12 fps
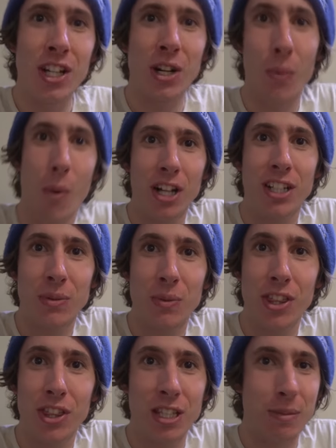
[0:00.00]
kind of walked in
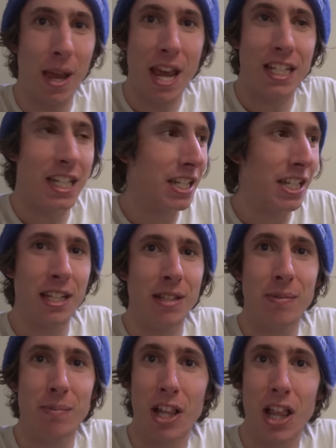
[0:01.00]
with this painting
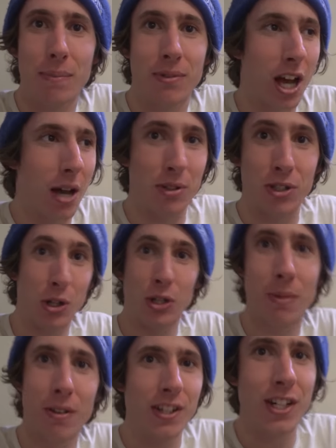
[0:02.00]
in my laptop, showed
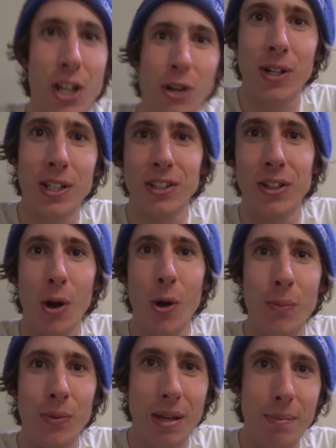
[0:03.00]
them the video and
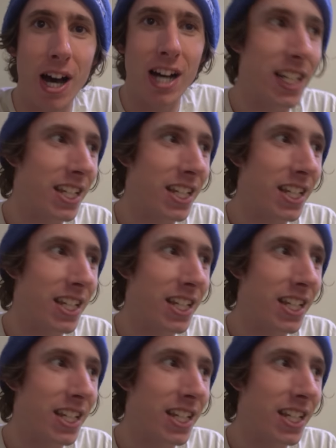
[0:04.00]
hoped they bought